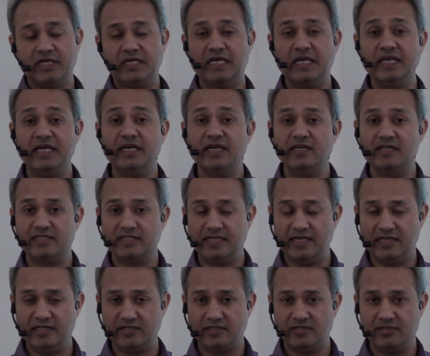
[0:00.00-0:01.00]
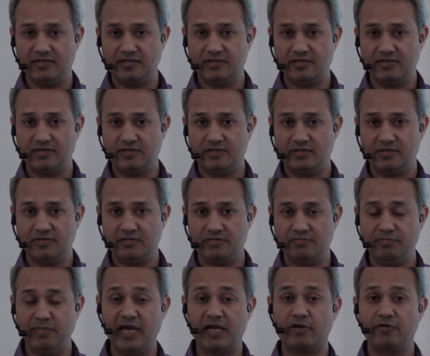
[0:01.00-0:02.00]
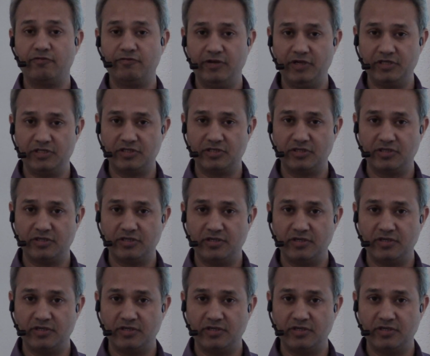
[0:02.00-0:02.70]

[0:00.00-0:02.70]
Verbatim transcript: glial cells, macrophage